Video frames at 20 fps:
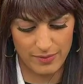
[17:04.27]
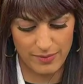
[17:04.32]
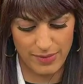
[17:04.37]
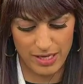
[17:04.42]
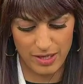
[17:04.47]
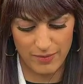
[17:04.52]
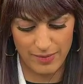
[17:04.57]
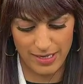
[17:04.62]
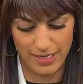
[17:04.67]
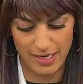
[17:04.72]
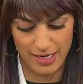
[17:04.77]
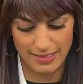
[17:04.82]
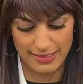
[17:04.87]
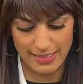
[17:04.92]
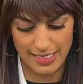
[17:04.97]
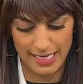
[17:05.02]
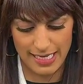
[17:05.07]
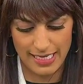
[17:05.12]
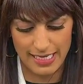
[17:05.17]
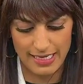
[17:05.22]
may or may not
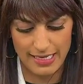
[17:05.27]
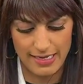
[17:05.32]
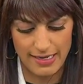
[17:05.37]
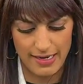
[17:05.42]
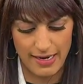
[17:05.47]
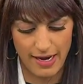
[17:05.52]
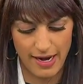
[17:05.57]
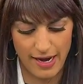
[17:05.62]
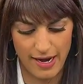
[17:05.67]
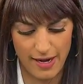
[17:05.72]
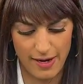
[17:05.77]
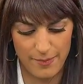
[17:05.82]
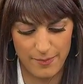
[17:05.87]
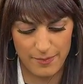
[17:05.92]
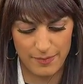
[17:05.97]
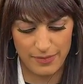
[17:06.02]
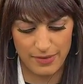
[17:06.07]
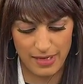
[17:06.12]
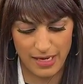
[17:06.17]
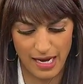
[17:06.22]
take.
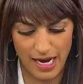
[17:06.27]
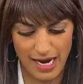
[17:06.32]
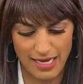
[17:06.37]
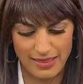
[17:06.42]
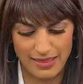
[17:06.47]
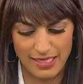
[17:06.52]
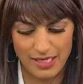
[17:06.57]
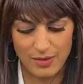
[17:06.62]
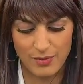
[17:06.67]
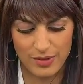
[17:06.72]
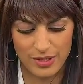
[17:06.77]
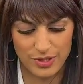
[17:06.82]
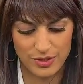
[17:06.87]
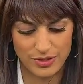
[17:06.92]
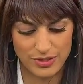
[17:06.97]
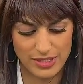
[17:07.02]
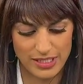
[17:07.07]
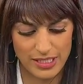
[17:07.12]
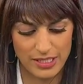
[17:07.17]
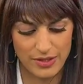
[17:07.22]
Um, I think what you're
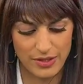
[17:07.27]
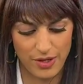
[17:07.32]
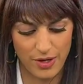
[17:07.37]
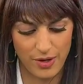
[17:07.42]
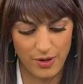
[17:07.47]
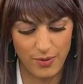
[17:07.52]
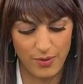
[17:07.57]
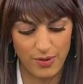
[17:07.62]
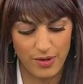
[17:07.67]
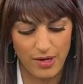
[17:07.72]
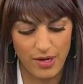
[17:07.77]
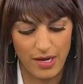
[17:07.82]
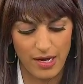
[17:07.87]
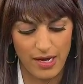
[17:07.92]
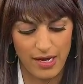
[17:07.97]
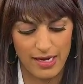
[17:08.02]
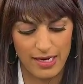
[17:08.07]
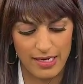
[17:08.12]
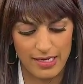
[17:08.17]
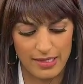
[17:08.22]
seeing, though
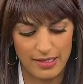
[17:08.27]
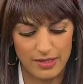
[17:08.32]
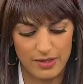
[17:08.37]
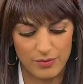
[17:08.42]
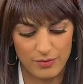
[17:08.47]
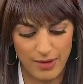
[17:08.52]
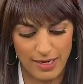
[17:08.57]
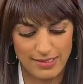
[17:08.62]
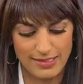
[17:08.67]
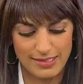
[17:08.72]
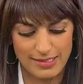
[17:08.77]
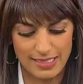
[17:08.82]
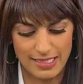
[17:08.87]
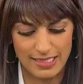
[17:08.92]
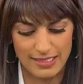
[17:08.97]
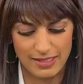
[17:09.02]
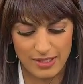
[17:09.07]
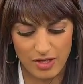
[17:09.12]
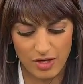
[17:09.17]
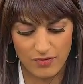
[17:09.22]
in the Red Sea
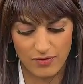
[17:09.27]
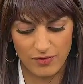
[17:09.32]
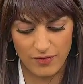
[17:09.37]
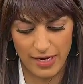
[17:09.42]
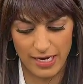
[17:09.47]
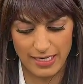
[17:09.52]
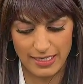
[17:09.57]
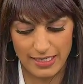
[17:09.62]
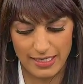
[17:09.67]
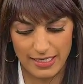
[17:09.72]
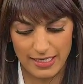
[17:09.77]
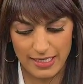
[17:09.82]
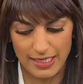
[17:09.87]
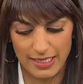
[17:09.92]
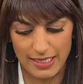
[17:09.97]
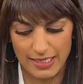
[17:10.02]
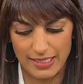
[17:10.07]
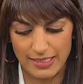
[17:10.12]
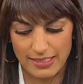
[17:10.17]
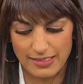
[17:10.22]
and the Gulf of Aden
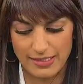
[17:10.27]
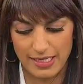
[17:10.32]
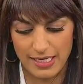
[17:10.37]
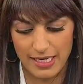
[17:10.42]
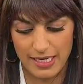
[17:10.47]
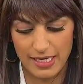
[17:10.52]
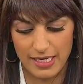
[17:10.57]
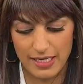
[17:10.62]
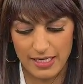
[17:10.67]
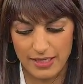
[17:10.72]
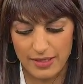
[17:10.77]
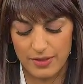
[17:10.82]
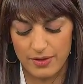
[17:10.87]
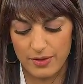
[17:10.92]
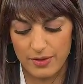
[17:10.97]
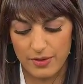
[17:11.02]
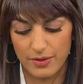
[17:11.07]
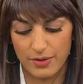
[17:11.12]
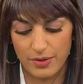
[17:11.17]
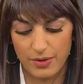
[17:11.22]
is a
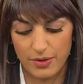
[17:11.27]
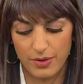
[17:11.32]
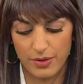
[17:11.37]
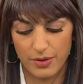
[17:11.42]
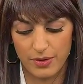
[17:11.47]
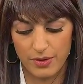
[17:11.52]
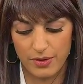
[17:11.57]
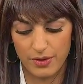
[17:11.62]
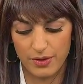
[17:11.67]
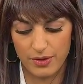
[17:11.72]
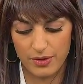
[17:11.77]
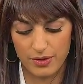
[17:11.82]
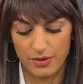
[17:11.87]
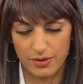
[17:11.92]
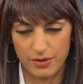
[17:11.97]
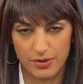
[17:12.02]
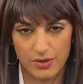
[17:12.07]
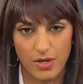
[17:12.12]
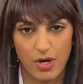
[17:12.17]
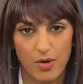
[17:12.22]

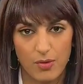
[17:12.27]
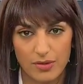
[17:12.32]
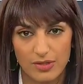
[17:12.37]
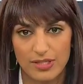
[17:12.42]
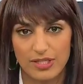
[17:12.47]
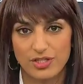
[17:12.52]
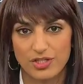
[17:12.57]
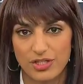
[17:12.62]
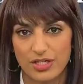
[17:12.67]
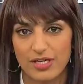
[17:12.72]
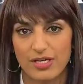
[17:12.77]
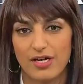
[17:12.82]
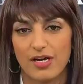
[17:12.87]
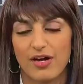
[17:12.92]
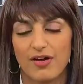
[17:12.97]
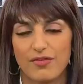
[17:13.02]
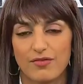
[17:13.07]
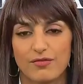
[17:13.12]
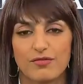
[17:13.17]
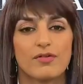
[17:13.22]
coalition
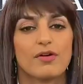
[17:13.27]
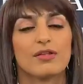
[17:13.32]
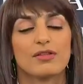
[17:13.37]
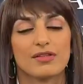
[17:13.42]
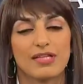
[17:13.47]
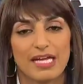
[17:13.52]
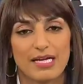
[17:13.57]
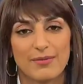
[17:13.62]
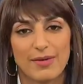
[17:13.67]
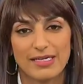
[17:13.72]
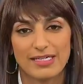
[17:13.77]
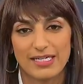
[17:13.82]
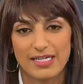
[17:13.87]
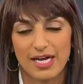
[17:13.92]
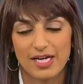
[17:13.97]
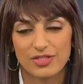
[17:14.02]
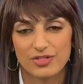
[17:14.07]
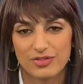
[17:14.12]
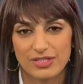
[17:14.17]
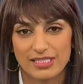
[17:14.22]
of like minded
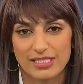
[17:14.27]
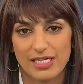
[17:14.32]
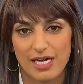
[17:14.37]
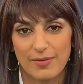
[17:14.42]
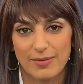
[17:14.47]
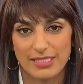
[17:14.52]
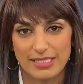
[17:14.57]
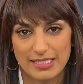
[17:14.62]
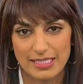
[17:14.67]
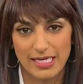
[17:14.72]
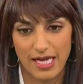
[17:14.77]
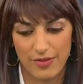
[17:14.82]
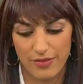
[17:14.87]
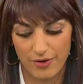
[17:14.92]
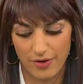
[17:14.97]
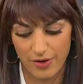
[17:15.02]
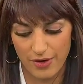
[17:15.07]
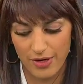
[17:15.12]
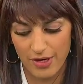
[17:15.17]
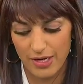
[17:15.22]
countries coming
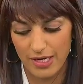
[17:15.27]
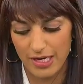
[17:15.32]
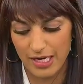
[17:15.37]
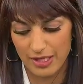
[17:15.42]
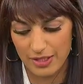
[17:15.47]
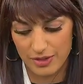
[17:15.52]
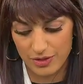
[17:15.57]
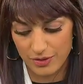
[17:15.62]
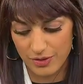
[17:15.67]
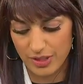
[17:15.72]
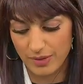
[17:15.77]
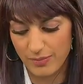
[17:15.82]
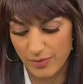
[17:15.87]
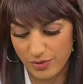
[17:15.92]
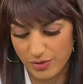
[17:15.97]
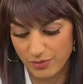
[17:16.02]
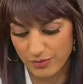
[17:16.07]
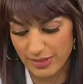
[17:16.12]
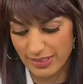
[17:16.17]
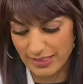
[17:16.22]
together, including
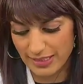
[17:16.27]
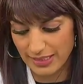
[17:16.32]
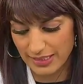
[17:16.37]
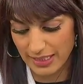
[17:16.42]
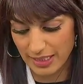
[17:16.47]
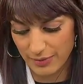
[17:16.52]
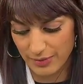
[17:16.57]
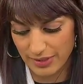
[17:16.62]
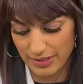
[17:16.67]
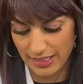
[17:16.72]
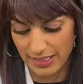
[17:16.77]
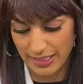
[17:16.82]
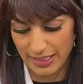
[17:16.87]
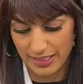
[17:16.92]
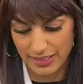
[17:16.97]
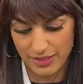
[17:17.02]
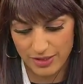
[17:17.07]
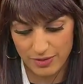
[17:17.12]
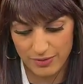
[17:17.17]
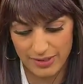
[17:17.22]
most recently with the
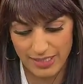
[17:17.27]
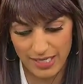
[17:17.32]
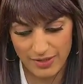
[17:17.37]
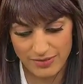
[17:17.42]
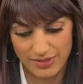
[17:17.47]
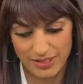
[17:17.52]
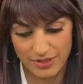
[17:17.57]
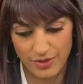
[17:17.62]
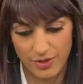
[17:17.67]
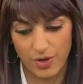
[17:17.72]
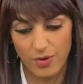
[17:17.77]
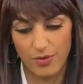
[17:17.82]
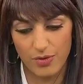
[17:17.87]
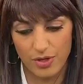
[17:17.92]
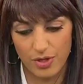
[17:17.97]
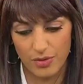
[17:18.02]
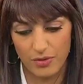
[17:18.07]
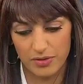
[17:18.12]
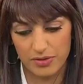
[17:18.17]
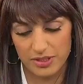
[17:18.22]
EU announcing their own
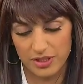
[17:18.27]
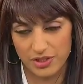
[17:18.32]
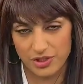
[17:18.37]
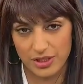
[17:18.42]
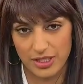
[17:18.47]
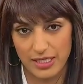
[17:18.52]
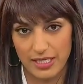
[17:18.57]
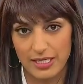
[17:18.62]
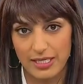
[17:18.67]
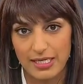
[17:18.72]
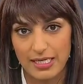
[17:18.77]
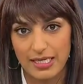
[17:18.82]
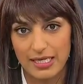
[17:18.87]
coalition